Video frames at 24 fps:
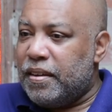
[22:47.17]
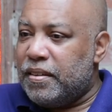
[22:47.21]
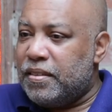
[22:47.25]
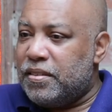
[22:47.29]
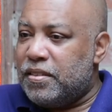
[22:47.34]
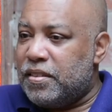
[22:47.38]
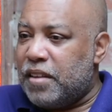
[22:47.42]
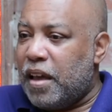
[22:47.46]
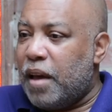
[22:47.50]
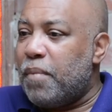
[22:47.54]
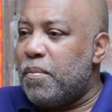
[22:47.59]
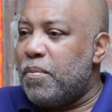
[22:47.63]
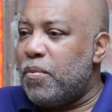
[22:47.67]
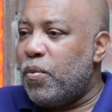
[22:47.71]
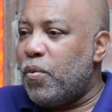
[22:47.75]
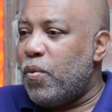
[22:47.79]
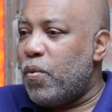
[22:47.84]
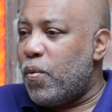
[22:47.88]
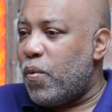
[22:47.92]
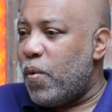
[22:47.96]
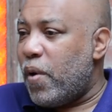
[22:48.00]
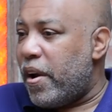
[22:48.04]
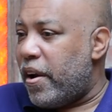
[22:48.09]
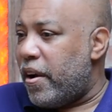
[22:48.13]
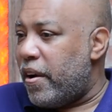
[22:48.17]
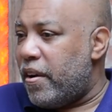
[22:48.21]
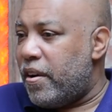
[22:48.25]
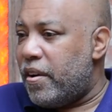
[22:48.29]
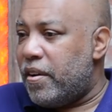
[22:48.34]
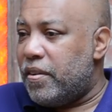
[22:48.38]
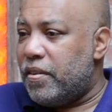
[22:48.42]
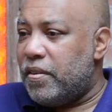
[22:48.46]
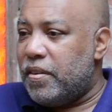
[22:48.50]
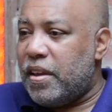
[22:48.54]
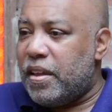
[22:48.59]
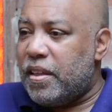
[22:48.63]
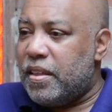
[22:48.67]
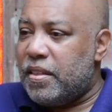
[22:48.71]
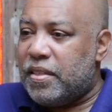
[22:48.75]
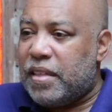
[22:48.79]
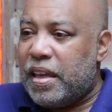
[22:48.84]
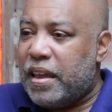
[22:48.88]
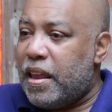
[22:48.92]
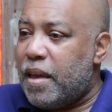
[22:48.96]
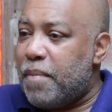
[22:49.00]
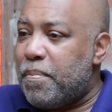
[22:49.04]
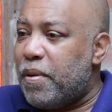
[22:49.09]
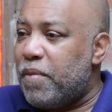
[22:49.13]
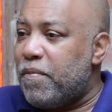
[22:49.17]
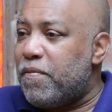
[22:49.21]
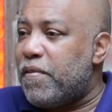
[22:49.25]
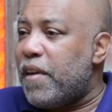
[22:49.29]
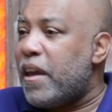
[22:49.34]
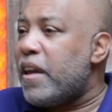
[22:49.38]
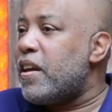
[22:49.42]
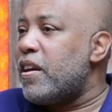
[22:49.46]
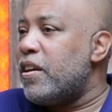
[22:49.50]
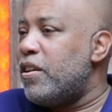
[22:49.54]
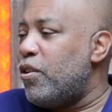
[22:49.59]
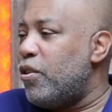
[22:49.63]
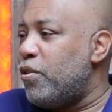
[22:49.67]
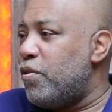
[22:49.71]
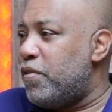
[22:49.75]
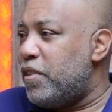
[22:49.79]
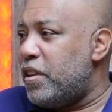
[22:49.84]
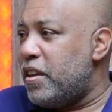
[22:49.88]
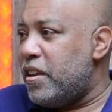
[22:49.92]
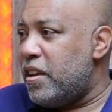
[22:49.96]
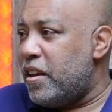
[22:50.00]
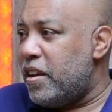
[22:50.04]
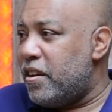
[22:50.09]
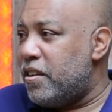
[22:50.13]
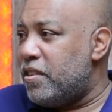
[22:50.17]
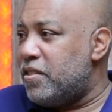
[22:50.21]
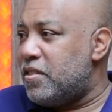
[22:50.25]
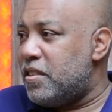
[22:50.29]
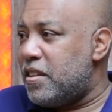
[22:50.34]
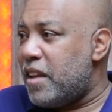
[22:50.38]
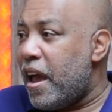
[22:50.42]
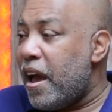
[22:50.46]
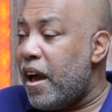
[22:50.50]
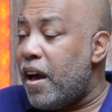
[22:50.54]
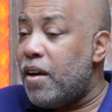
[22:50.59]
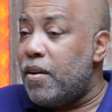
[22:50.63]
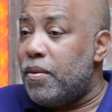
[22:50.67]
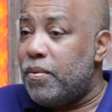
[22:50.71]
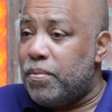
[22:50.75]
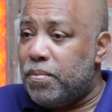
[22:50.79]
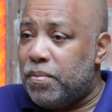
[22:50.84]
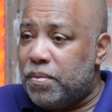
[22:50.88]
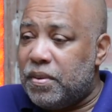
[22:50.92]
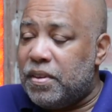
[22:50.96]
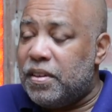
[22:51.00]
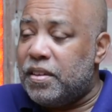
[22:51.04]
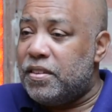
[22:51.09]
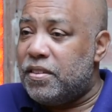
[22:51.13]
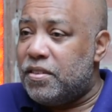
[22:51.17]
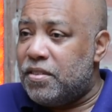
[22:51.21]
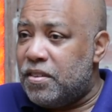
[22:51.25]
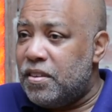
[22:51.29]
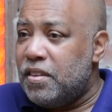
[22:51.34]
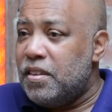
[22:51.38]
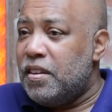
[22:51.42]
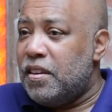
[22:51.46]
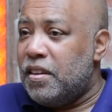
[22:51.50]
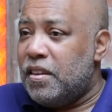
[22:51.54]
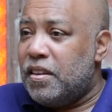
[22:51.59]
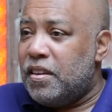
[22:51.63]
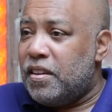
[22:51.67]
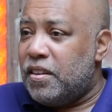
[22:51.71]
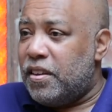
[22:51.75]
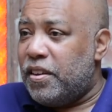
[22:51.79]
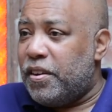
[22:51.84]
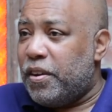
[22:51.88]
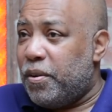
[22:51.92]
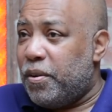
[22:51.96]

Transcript: Some where that have been vacant over the years, now it's, you